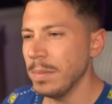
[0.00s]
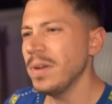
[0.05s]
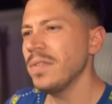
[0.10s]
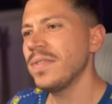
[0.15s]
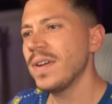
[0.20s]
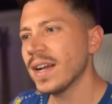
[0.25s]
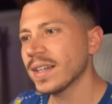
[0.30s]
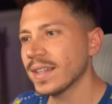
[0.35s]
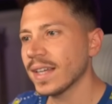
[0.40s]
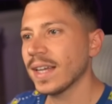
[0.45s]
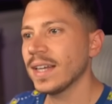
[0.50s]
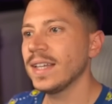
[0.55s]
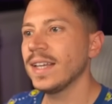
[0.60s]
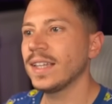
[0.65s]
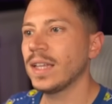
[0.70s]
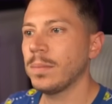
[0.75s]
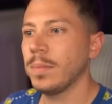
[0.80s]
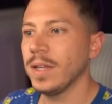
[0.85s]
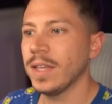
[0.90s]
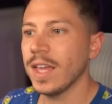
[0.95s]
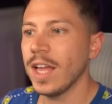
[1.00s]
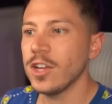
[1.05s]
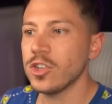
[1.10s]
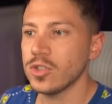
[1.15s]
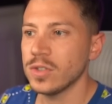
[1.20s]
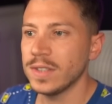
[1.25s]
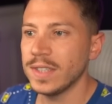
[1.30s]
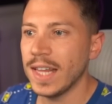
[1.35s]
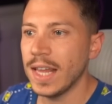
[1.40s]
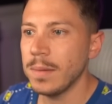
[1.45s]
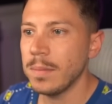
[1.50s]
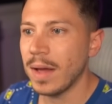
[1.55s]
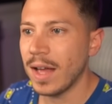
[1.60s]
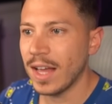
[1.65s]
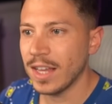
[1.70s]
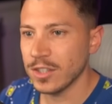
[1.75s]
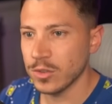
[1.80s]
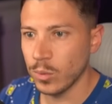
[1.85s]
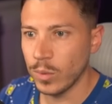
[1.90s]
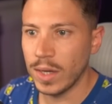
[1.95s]
In fact, I can get application name
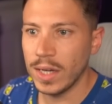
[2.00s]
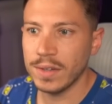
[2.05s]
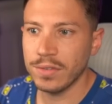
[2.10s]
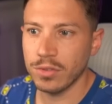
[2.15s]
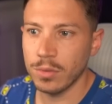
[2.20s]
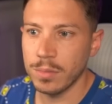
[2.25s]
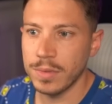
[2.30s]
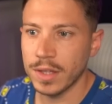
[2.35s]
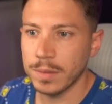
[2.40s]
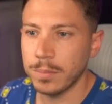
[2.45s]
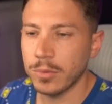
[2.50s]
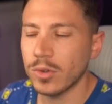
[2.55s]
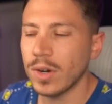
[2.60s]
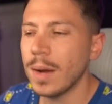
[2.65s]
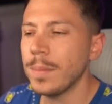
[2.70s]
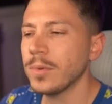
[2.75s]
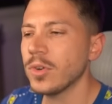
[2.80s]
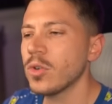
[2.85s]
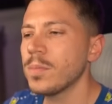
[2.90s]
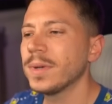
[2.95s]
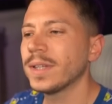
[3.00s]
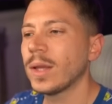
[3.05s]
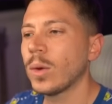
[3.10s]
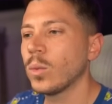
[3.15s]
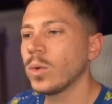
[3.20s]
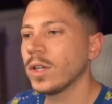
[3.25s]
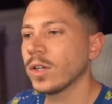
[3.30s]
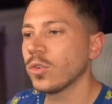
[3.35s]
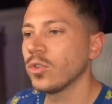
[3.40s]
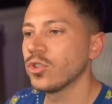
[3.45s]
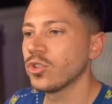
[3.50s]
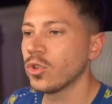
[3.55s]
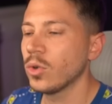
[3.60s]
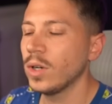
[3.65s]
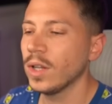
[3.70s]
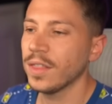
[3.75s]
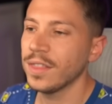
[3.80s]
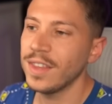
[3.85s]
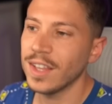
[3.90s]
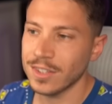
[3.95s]
as well from that parameter, but I want to control
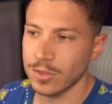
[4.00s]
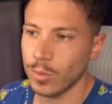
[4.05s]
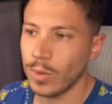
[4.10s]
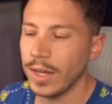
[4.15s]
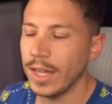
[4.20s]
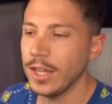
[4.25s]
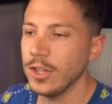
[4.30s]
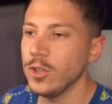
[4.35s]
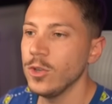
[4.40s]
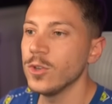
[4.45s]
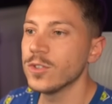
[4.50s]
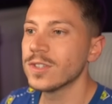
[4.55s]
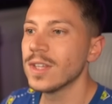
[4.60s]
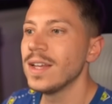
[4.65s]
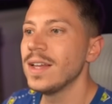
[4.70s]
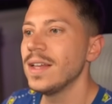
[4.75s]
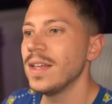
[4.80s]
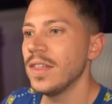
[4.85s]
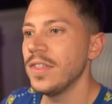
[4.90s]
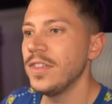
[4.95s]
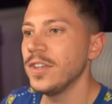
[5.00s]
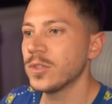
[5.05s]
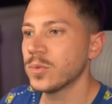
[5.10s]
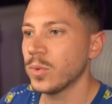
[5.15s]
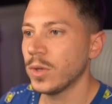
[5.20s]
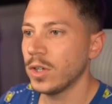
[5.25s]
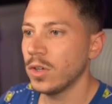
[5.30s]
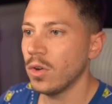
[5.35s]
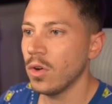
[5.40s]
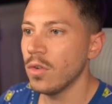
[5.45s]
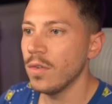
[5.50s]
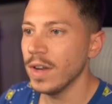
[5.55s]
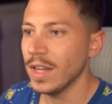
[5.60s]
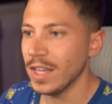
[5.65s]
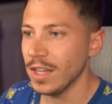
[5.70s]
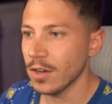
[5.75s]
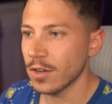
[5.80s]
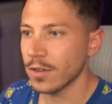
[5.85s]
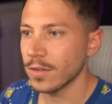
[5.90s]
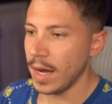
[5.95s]
it. That's why I used this one over
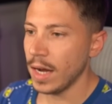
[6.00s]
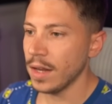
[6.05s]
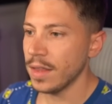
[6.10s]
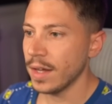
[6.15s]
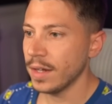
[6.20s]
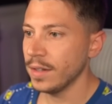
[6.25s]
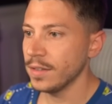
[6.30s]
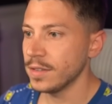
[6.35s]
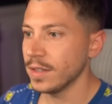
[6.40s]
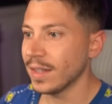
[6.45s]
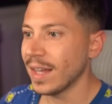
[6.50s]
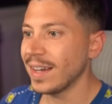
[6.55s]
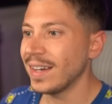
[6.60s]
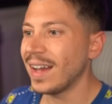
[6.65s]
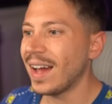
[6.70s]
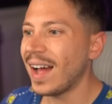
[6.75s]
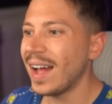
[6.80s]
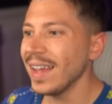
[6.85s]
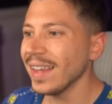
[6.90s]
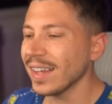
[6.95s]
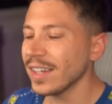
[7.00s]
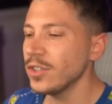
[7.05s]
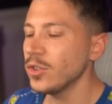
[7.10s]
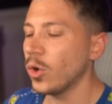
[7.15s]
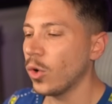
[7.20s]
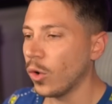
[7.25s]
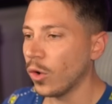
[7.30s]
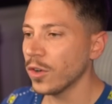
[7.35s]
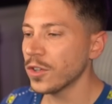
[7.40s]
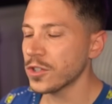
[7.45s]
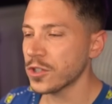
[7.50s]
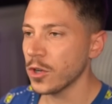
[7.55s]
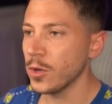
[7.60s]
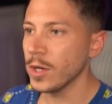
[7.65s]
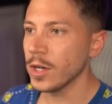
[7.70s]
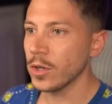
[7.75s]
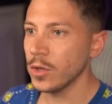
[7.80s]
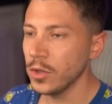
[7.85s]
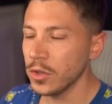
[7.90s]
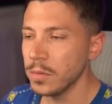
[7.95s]
here. And that is it. And I can also
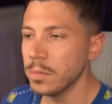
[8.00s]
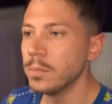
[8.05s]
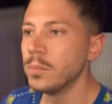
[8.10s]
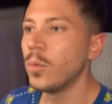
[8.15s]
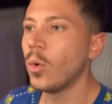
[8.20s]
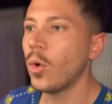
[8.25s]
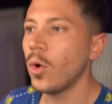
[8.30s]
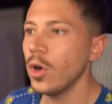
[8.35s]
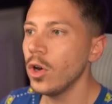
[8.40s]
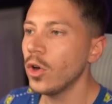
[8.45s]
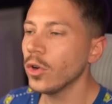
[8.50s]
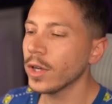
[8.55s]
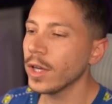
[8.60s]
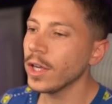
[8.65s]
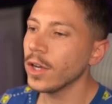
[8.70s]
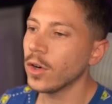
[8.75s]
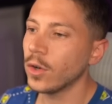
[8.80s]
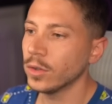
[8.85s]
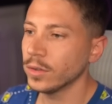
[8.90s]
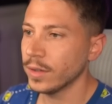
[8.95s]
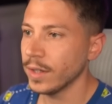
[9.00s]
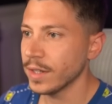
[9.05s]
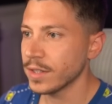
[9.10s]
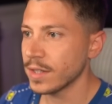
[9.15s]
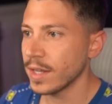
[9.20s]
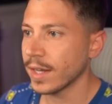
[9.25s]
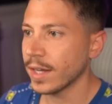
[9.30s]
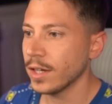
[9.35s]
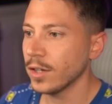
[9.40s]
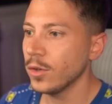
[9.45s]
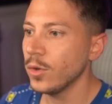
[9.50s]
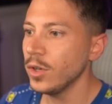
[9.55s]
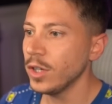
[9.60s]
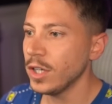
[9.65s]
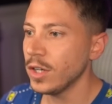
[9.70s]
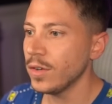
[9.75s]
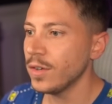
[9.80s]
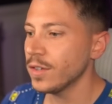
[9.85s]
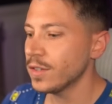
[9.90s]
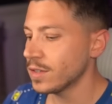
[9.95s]
include more logging context. I can go
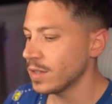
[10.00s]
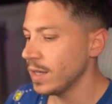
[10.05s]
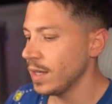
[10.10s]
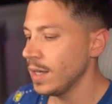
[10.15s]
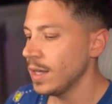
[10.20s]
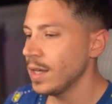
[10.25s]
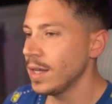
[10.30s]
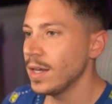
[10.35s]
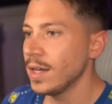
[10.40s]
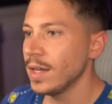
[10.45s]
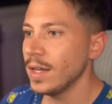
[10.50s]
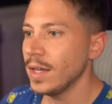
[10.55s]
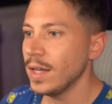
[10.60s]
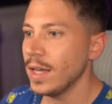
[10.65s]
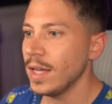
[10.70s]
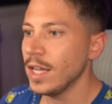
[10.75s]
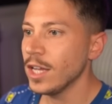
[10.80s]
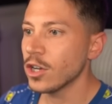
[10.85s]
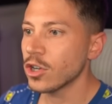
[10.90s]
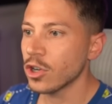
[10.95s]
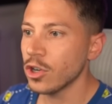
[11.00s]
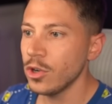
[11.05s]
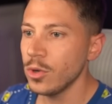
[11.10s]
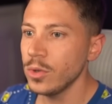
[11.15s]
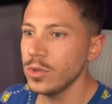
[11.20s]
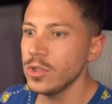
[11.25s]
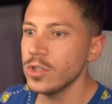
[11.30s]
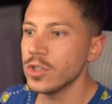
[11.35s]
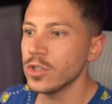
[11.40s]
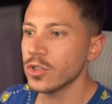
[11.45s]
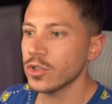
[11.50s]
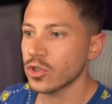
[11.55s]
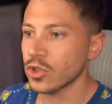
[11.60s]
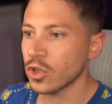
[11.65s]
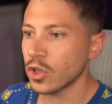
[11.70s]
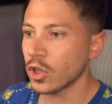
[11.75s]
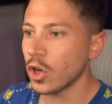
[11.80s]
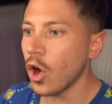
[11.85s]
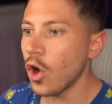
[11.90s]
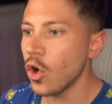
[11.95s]
here and say include
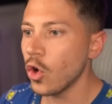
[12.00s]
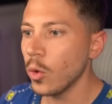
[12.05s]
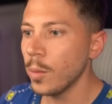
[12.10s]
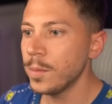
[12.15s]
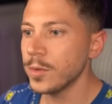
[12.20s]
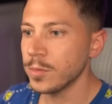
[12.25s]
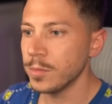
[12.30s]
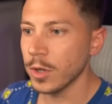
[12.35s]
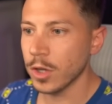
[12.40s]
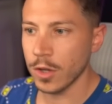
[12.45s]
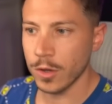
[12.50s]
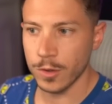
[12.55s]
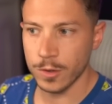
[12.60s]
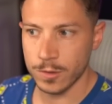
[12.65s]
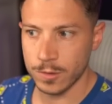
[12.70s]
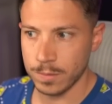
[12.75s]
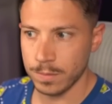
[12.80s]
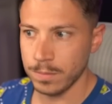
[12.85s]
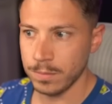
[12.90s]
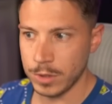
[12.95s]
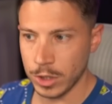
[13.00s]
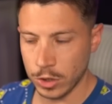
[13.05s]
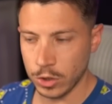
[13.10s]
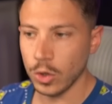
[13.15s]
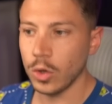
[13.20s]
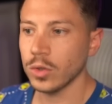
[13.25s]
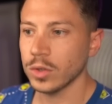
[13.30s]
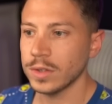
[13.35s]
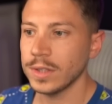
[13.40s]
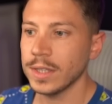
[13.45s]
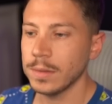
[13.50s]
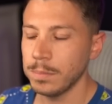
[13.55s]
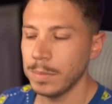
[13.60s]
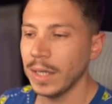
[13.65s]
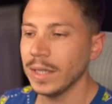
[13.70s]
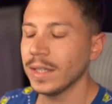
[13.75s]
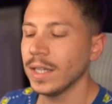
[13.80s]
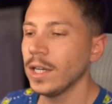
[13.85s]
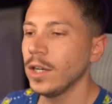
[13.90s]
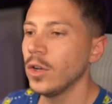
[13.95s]
scopes, because the .NET
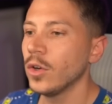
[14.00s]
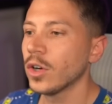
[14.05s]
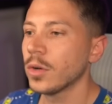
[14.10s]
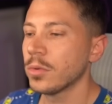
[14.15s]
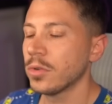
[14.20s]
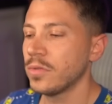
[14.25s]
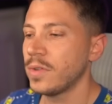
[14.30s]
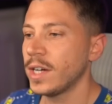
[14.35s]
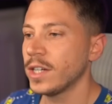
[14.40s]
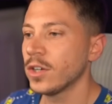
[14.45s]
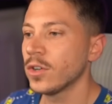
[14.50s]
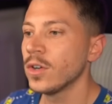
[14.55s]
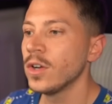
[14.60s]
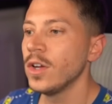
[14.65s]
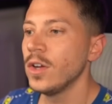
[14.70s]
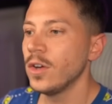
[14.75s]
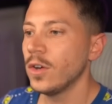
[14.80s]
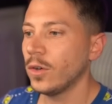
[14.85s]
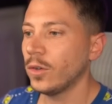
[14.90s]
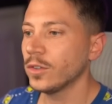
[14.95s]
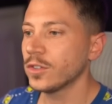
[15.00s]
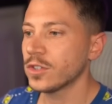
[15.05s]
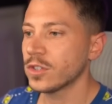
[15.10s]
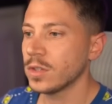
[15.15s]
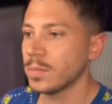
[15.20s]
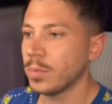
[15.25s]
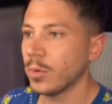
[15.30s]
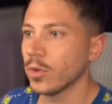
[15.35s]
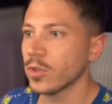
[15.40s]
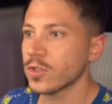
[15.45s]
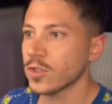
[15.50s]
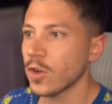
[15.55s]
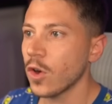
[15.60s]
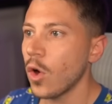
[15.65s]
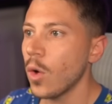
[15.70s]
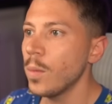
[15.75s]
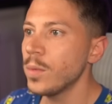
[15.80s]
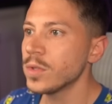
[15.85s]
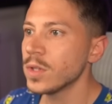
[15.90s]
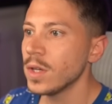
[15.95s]
built-in logger provider also supports
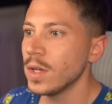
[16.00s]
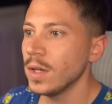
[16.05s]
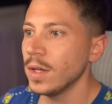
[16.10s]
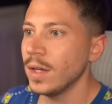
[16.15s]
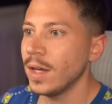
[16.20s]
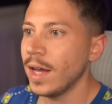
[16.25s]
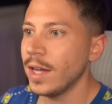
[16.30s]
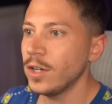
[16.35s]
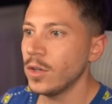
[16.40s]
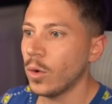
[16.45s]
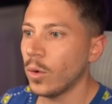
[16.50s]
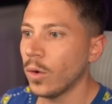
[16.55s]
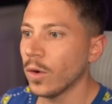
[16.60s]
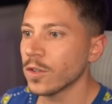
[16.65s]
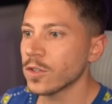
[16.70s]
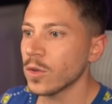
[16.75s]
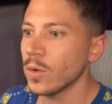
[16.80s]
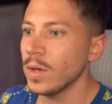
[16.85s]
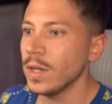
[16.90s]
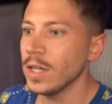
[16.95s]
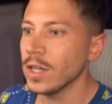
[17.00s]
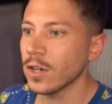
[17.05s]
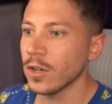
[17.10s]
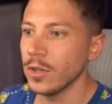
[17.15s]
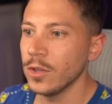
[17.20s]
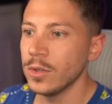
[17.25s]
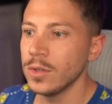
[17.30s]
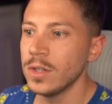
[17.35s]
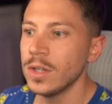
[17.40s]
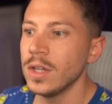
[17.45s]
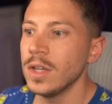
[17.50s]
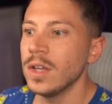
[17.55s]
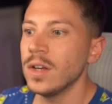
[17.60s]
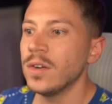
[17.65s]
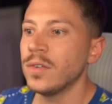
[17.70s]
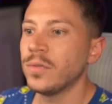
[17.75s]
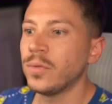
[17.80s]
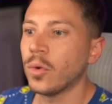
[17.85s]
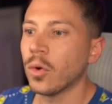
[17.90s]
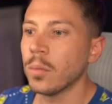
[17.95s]
scopes, and also include
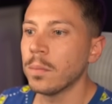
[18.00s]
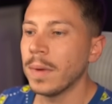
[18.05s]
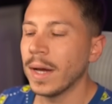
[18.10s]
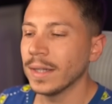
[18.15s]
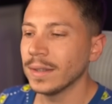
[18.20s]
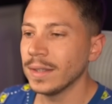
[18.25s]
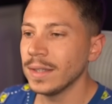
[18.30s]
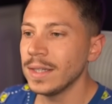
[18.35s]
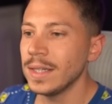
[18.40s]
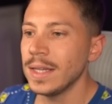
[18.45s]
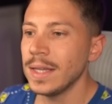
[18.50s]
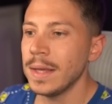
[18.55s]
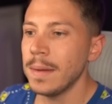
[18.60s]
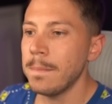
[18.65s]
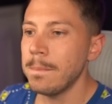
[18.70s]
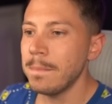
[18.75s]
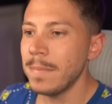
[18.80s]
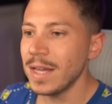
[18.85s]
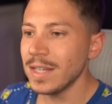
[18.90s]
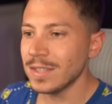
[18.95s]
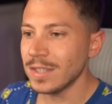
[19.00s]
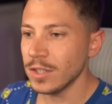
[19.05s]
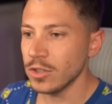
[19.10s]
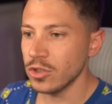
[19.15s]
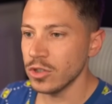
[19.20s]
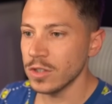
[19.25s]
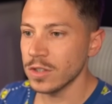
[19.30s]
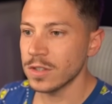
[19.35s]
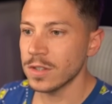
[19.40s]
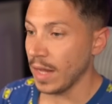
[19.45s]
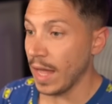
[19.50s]
formatted messages.